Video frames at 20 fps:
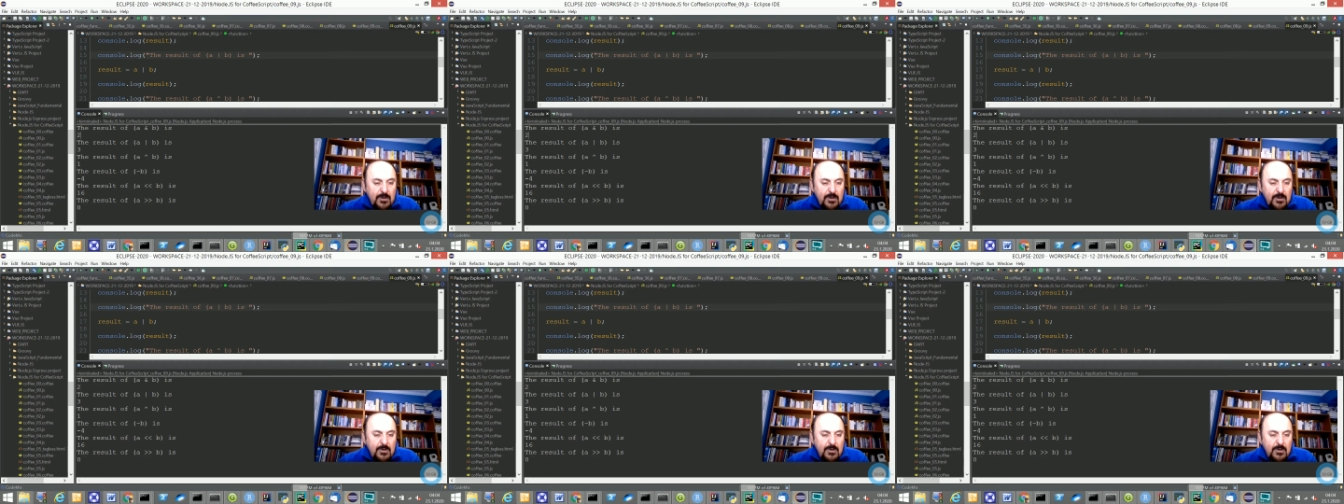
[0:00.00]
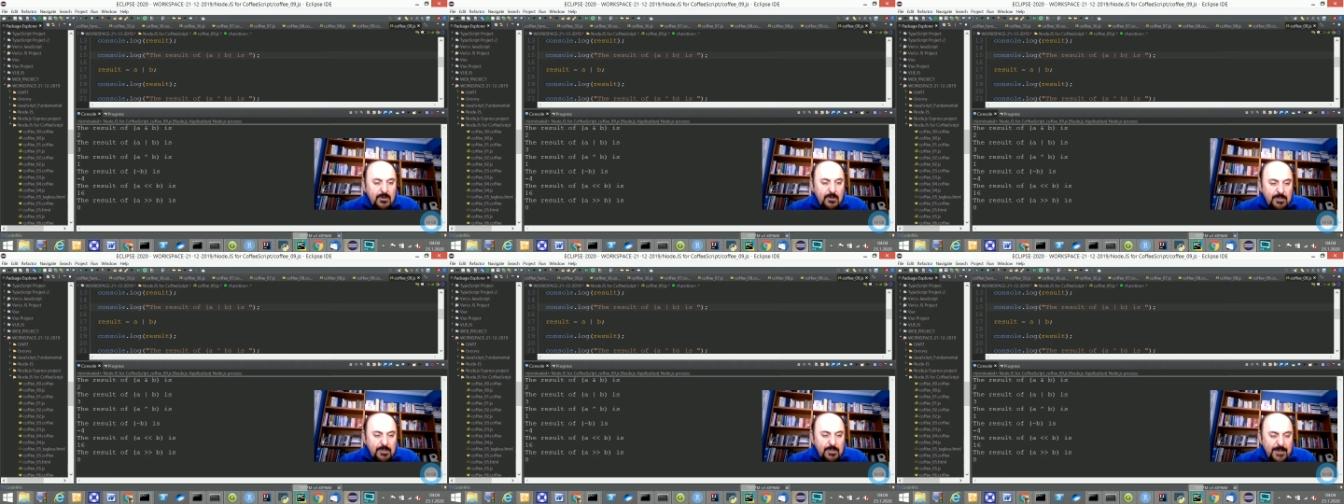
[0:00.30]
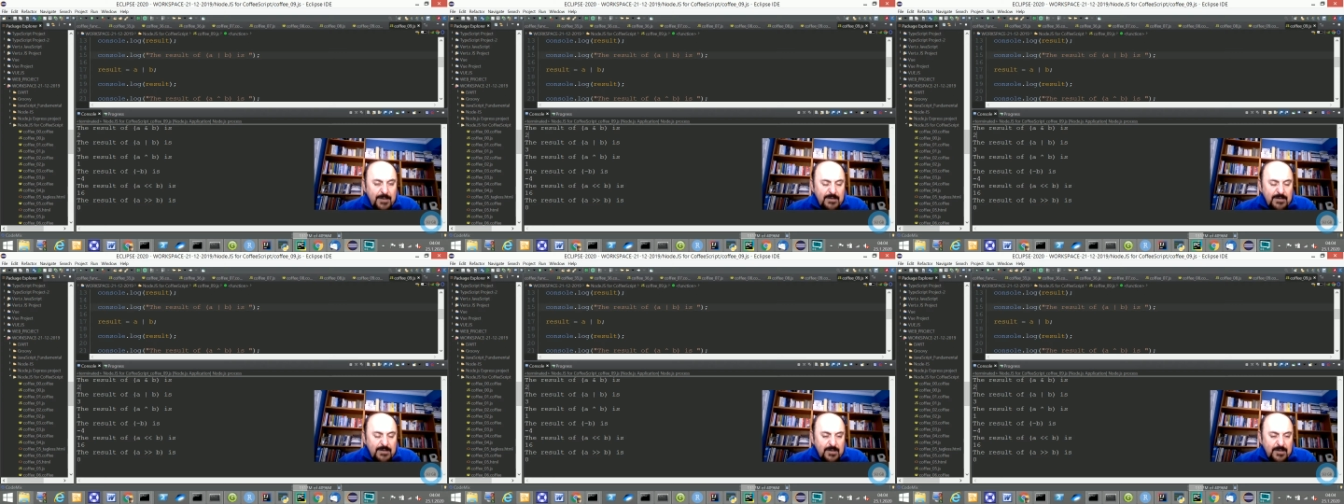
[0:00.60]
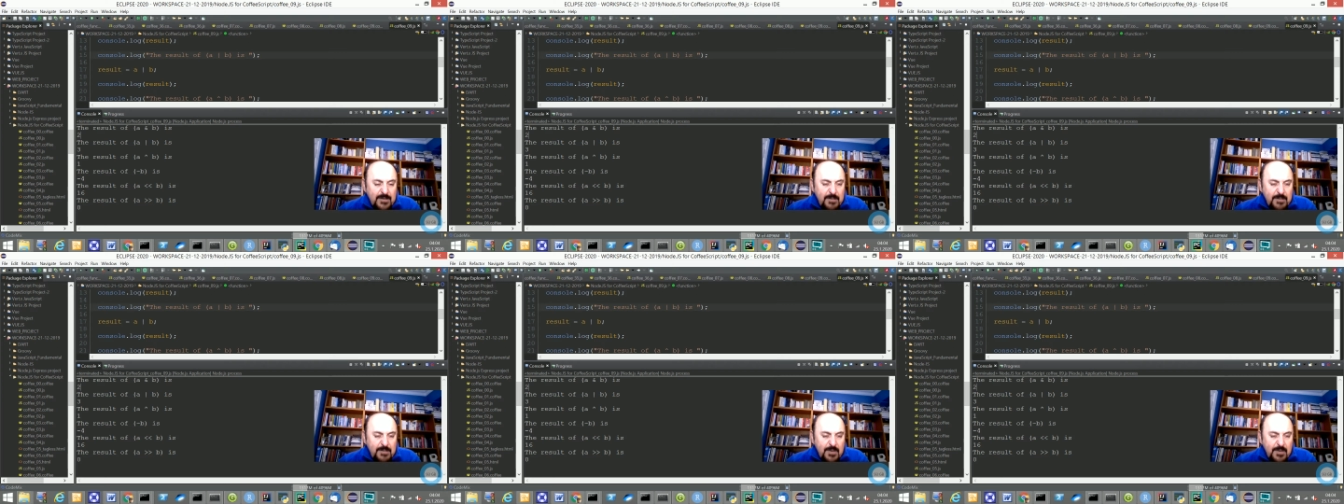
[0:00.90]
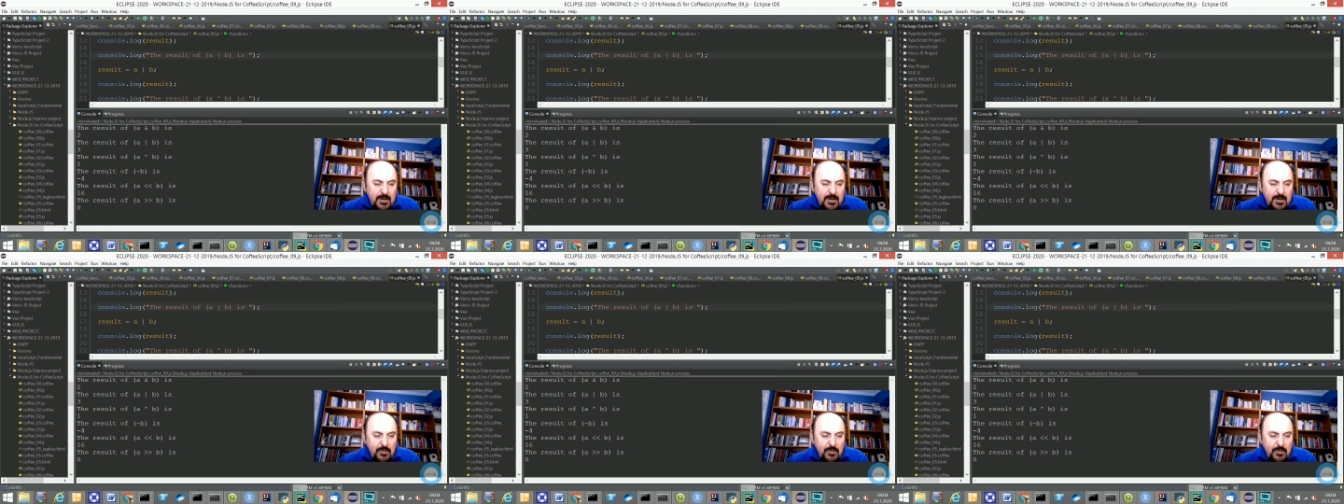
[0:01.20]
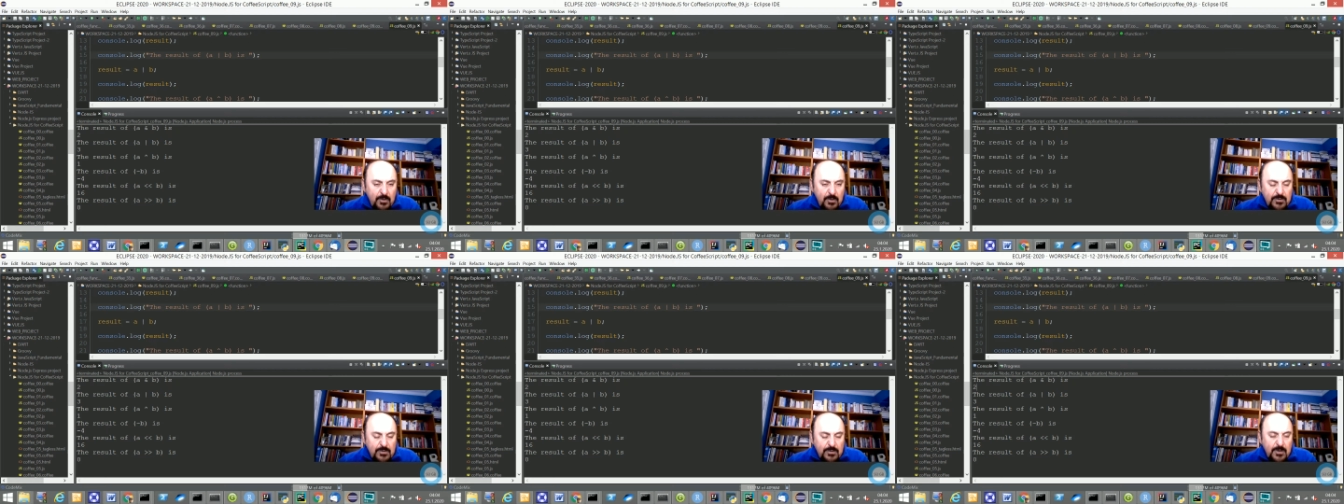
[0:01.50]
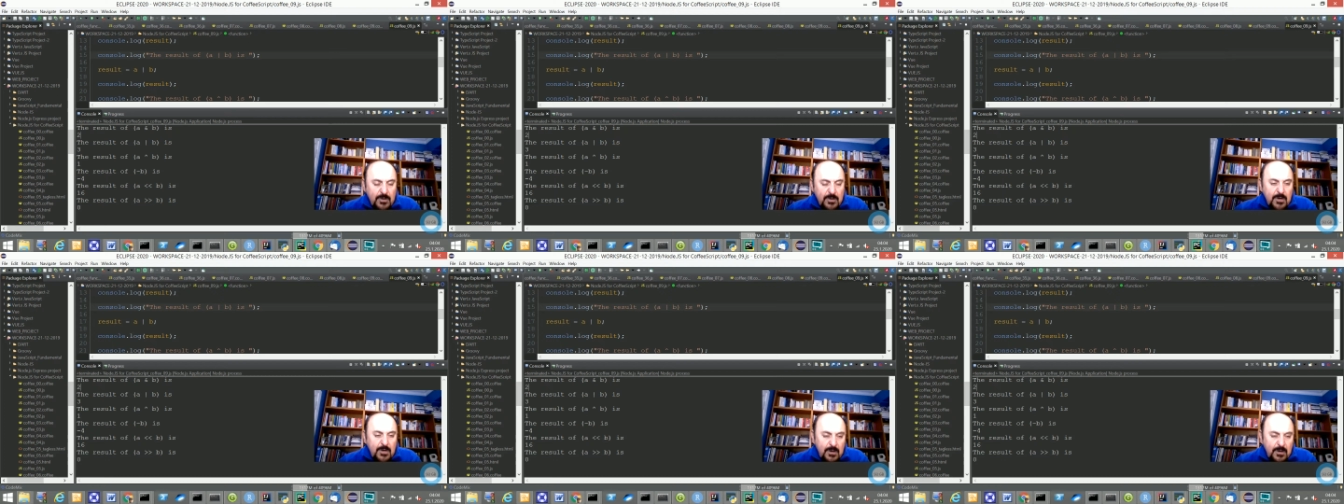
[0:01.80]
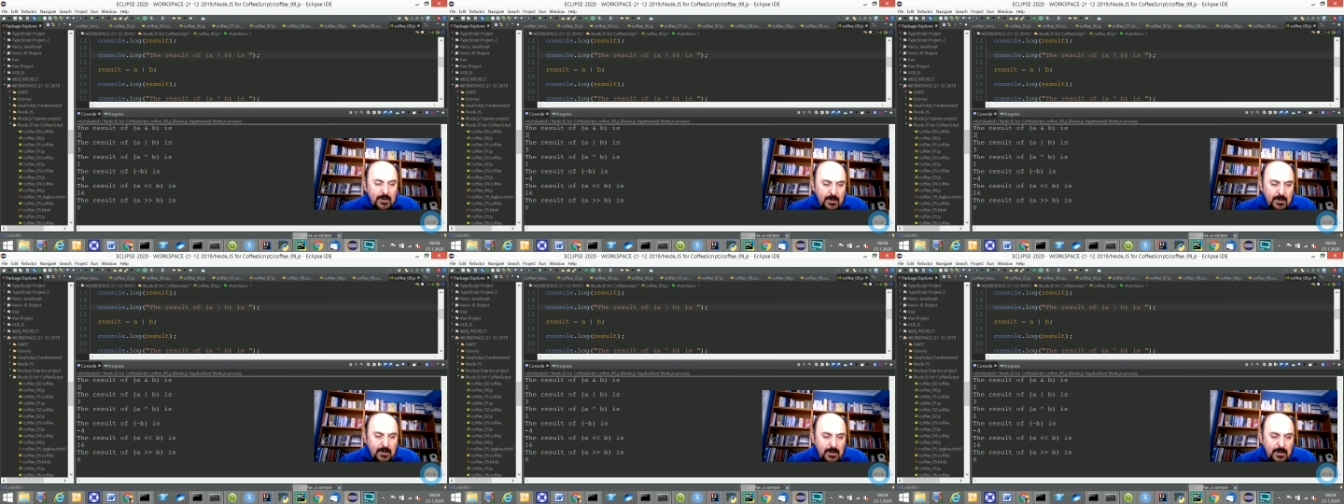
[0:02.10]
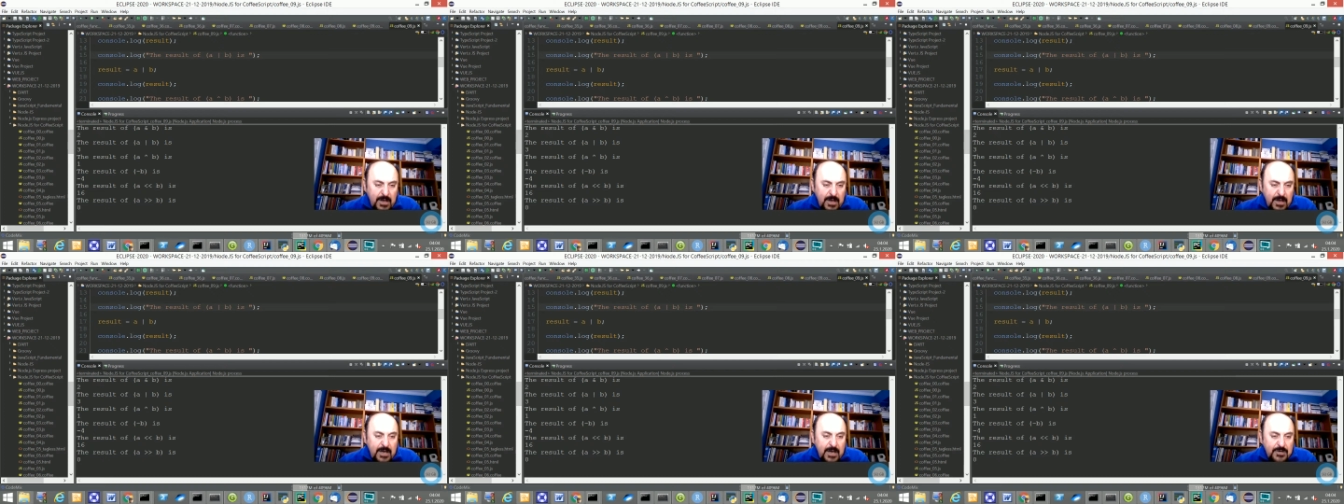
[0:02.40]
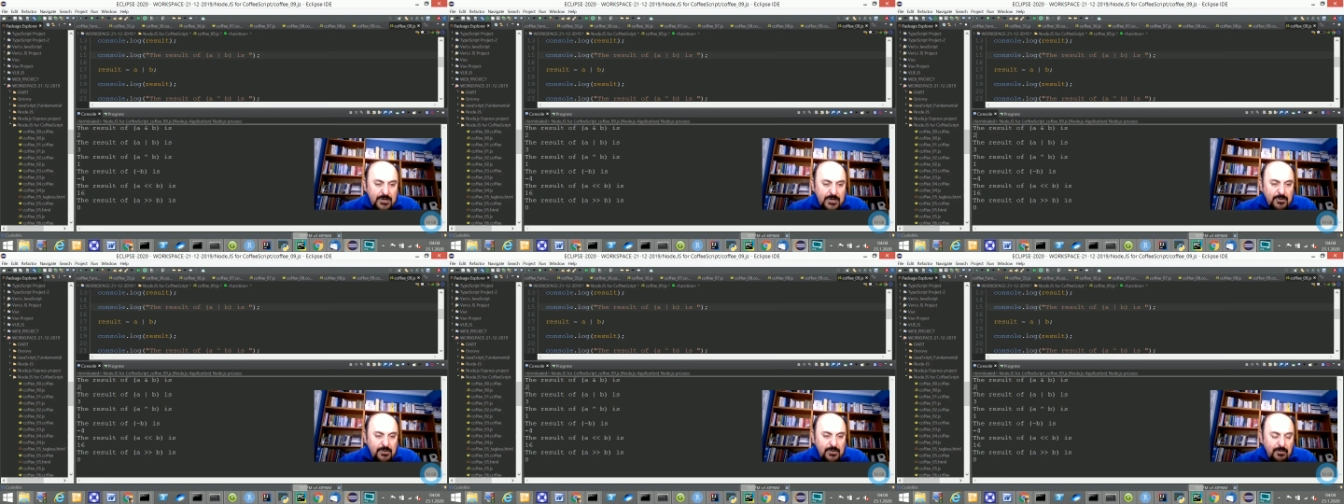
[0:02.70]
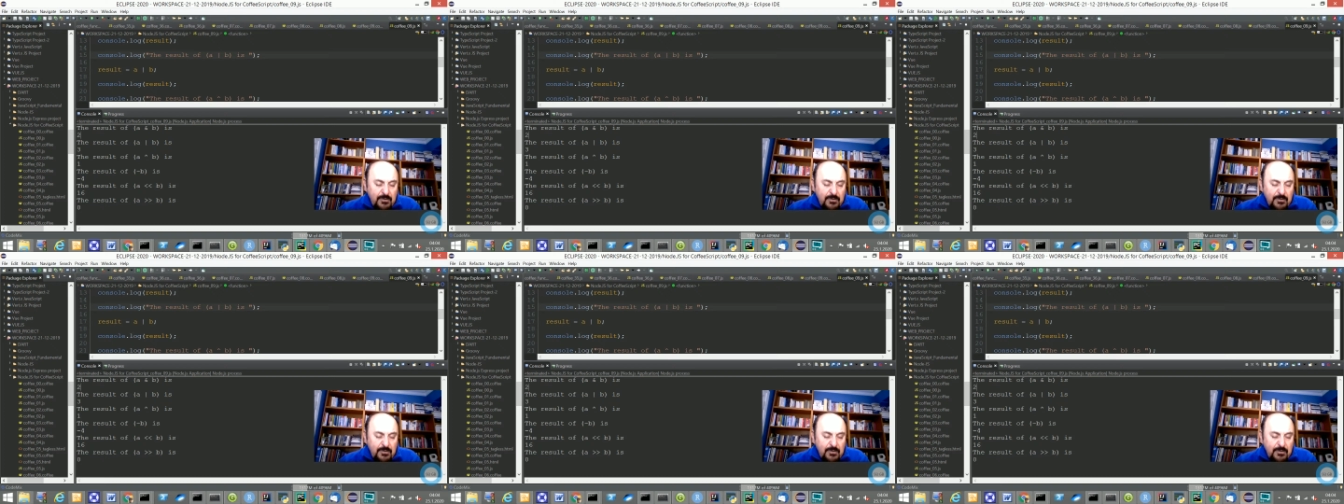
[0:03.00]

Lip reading: complementary B or negation of